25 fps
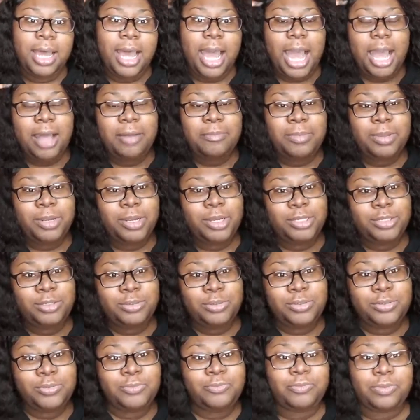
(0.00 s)
I've been on
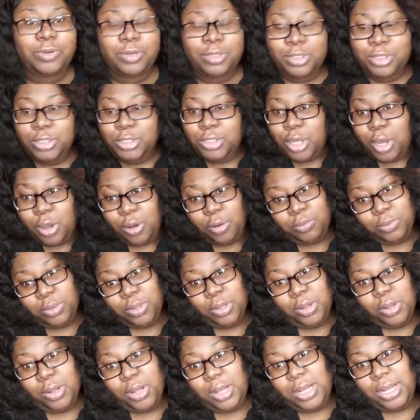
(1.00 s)
YouTube for so
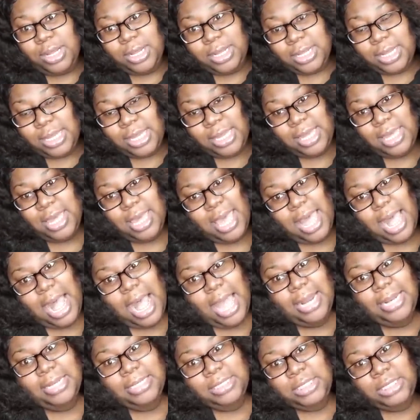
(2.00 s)
long.
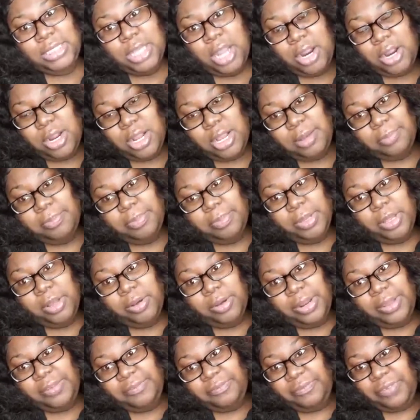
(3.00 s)
I didn't start
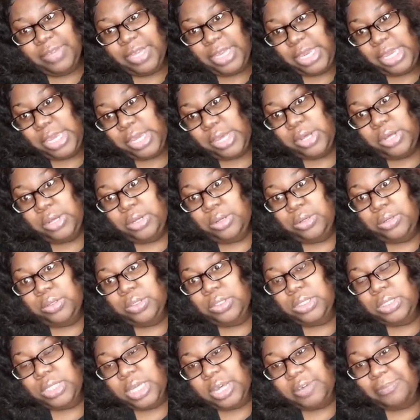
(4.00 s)
uploading
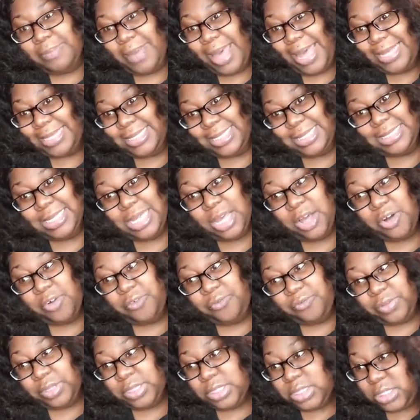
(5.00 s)
videos of
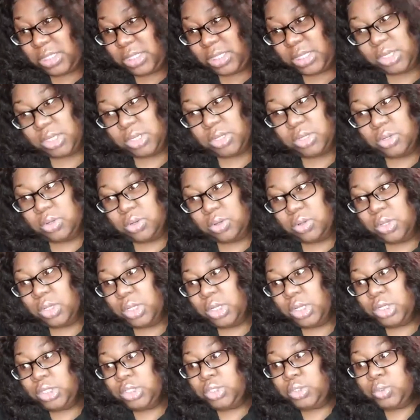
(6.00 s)
myself until
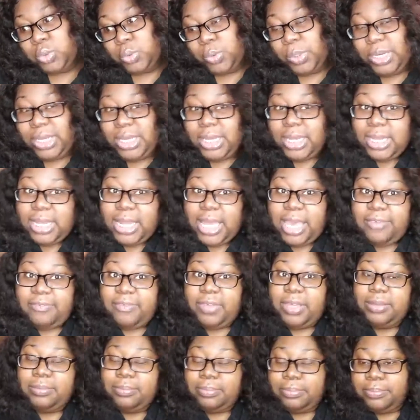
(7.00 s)

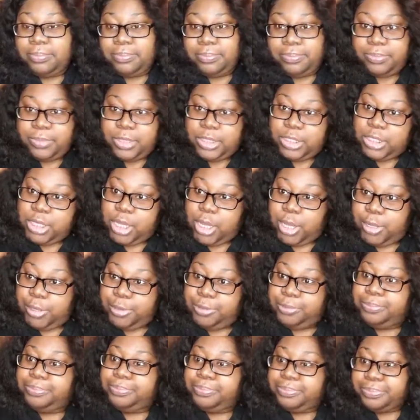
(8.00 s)
2011.
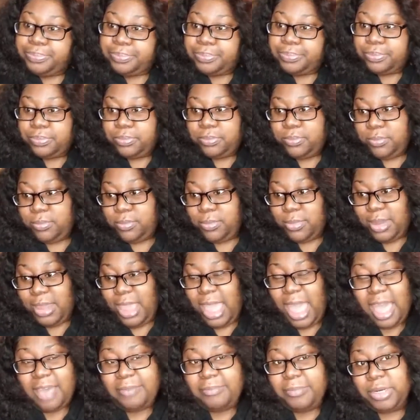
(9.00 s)
So
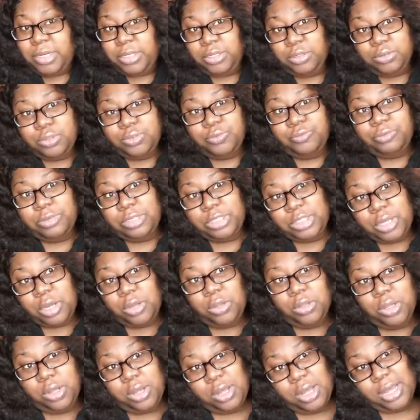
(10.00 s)
I've been on YouTube for so
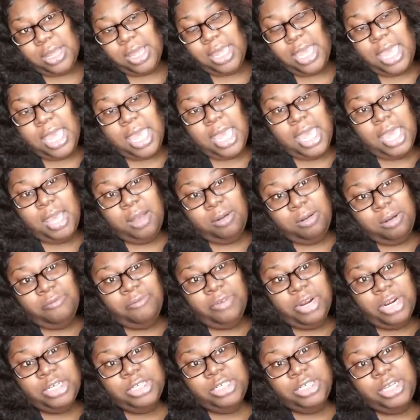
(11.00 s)
long. And when
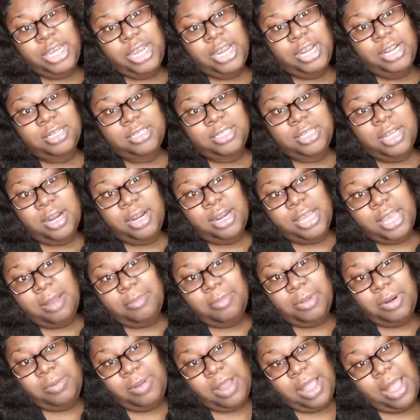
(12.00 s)
virgin hair started
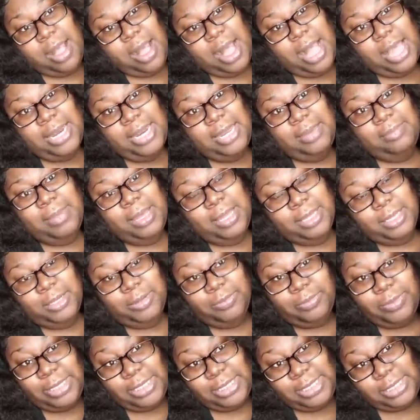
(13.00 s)
coming around, I did my
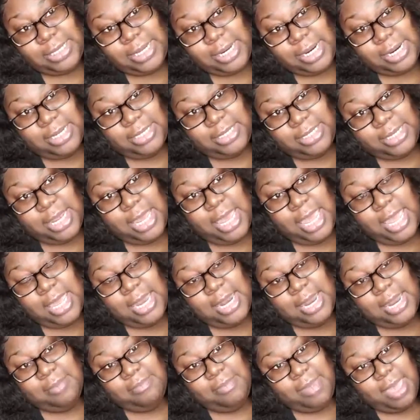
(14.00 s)
little research.
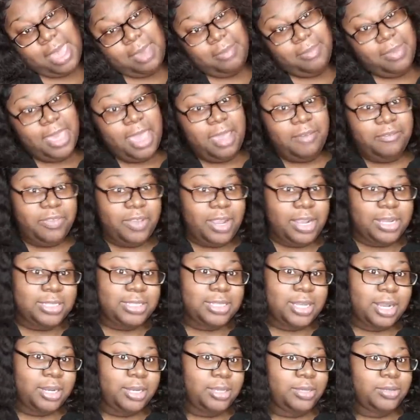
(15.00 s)
Then baby, after I
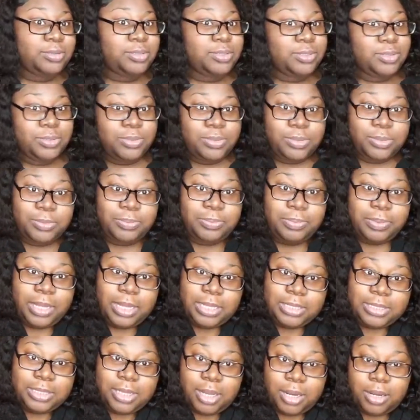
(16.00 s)
started YouTube,
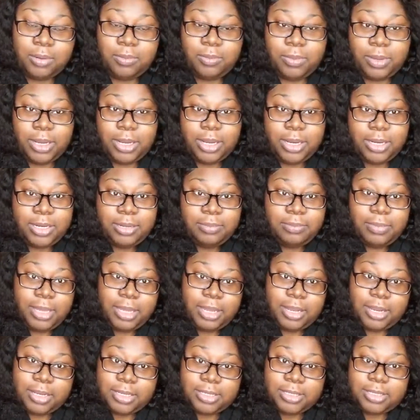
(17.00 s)
I started wearing them
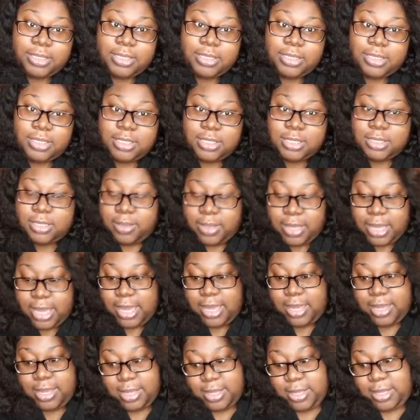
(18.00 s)
hair extensions,
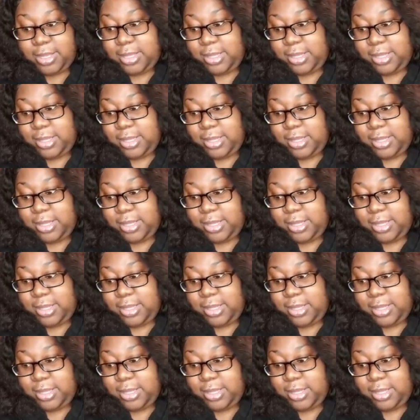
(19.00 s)
okay?